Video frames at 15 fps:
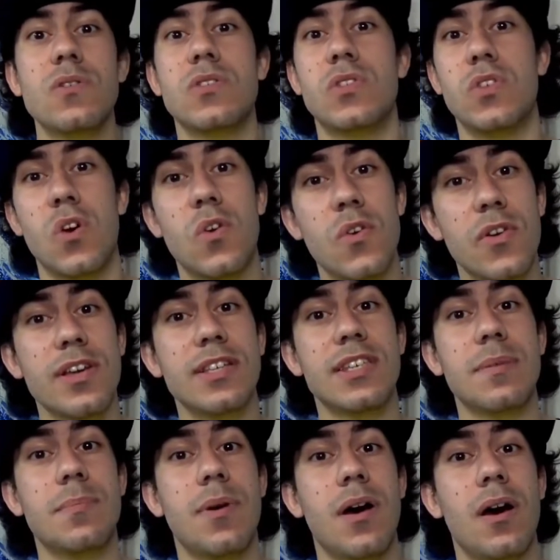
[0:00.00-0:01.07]
Zoro is
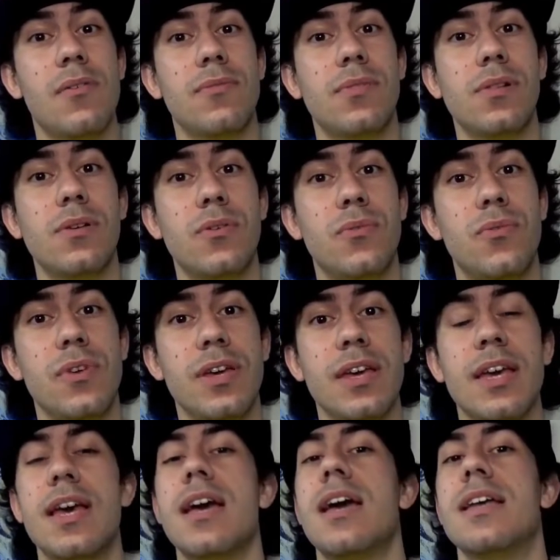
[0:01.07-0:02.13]
above
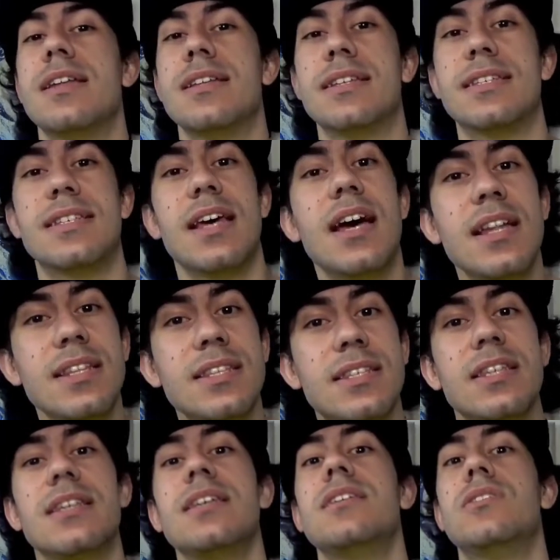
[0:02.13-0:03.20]
Luffy and
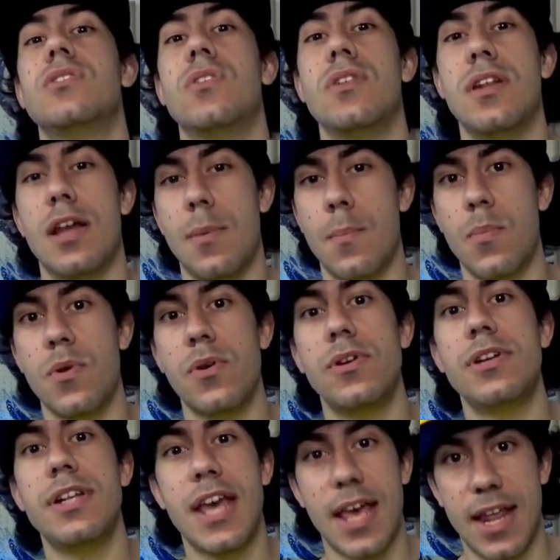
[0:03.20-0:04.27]
Sanji is on number
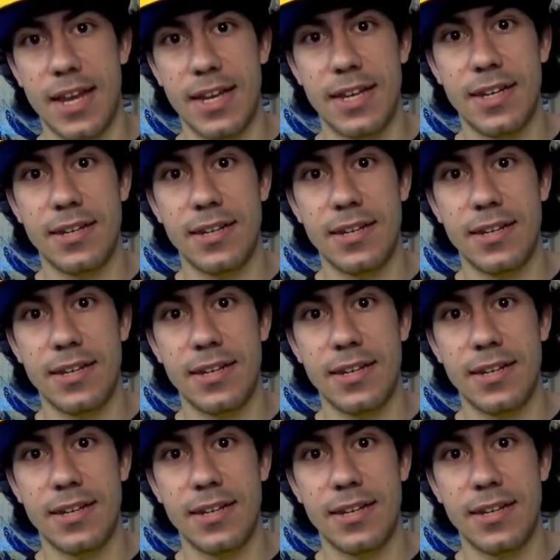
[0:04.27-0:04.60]
10.